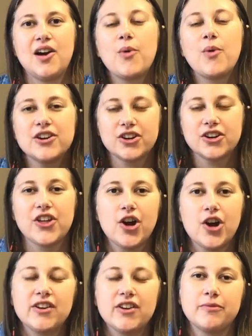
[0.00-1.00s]
I wonder
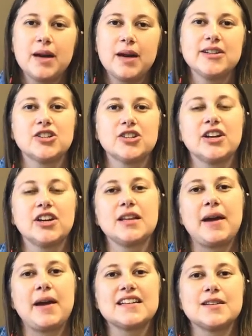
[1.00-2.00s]
though if maybe during
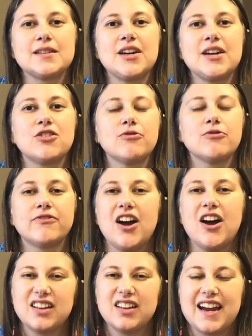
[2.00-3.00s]
the pandemic you
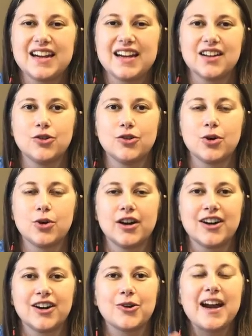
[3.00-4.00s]
felt like
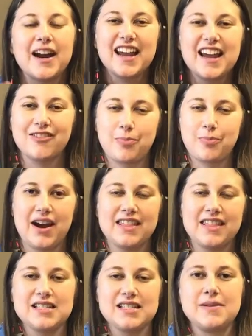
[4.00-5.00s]
your creative
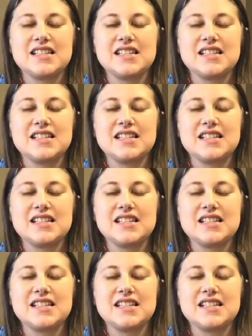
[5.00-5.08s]
breath has